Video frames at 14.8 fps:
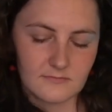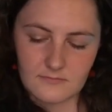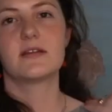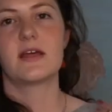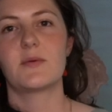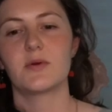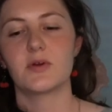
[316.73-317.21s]

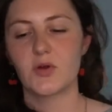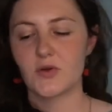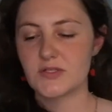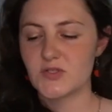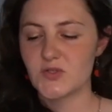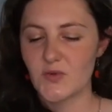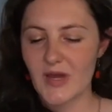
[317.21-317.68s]
Now we're
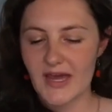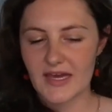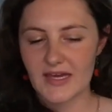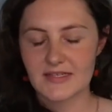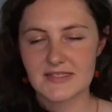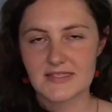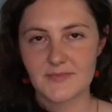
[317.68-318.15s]
going to
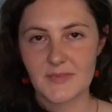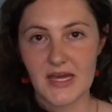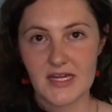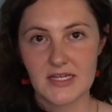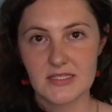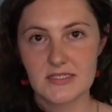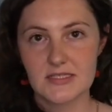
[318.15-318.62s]
add some
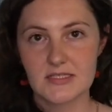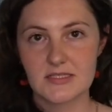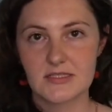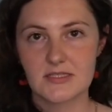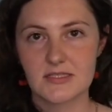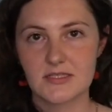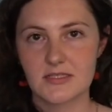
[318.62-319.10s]

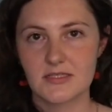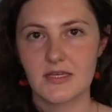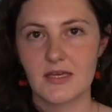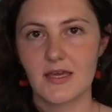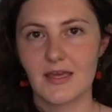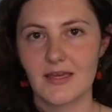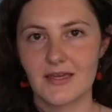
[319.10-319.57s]
ice
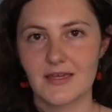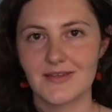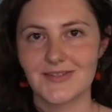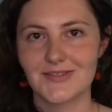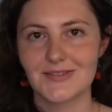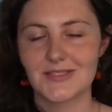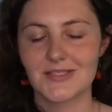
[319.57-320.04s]

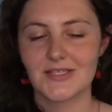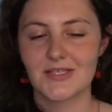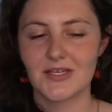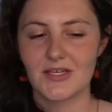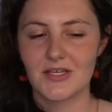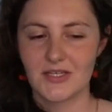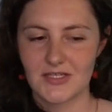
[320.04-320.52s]
and
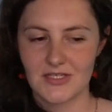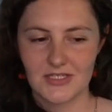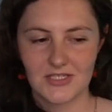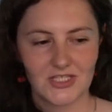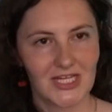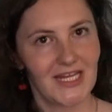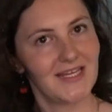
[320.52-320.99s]

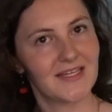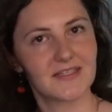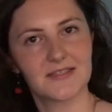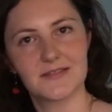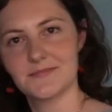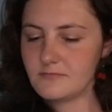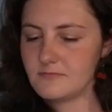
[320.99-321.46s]

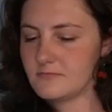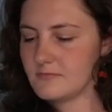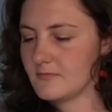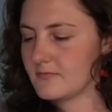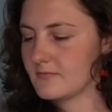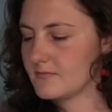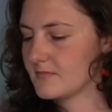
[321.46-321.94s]
shake.
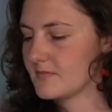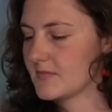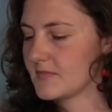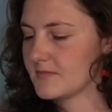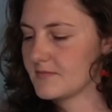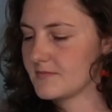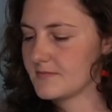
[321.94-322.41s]

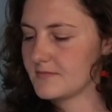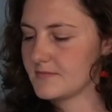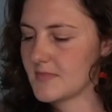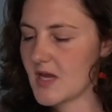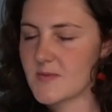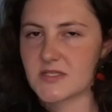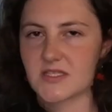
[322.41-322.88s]

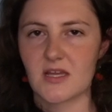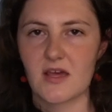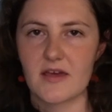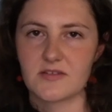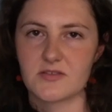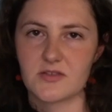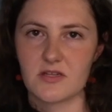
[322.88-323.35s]
I'm just gonna
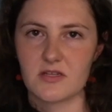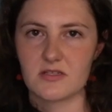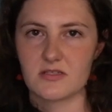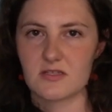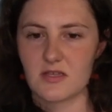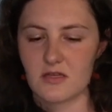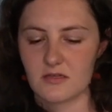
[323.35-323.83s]
add it straight
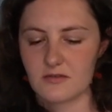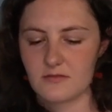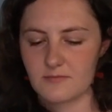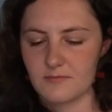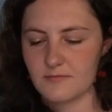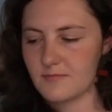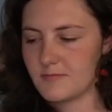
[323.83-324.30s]
into the
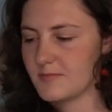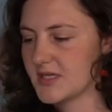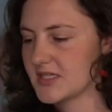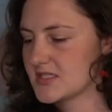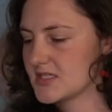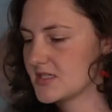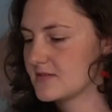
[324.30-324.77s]

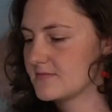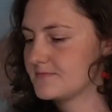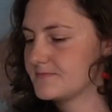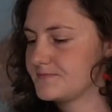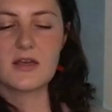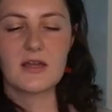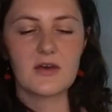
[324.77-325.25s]
big tin.
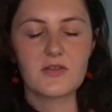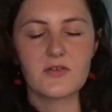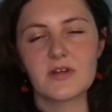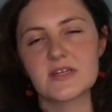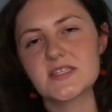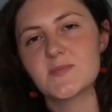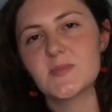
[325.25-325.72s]
Now the
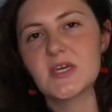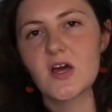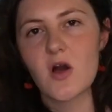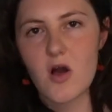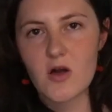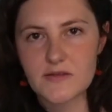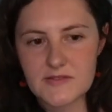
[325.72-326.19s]
recipe
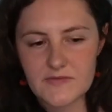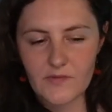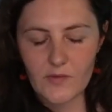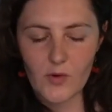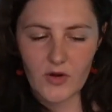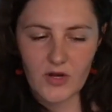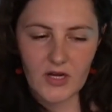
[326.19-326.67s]
calls
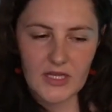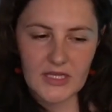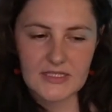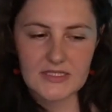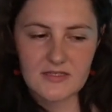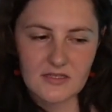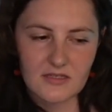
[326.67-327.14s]
for
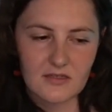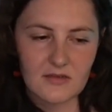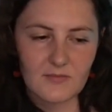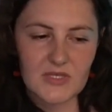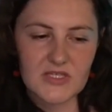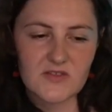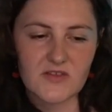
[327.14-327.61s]
it to
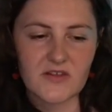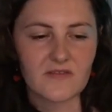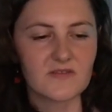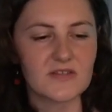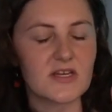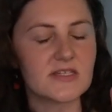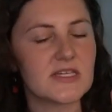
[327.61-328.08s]
be
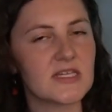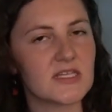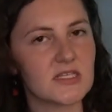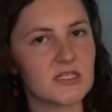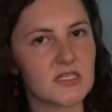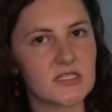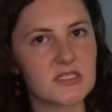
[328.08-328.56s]
served
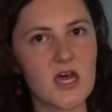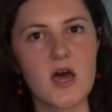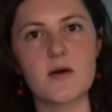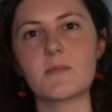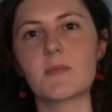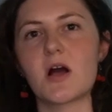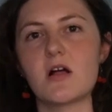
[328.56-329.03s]
in a
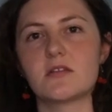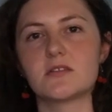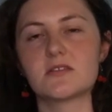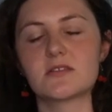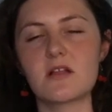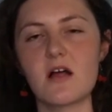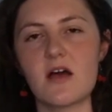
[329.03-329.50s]
Tom
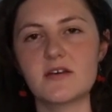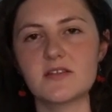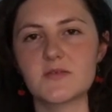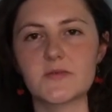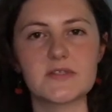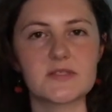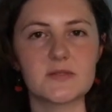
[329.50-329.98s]
Collins
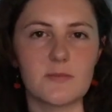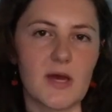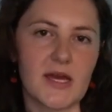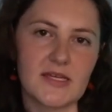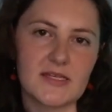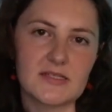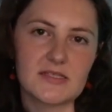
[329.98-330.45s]
glass with some
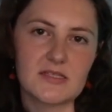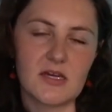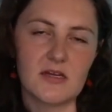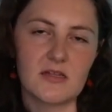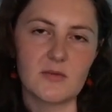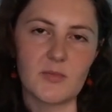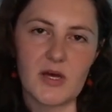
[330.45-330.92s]
ice
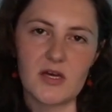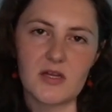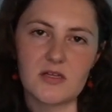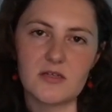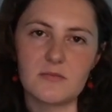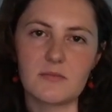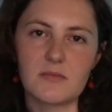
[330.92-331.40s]
on the
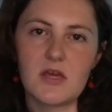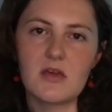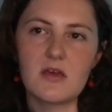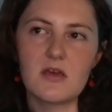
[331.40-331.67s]
bottom.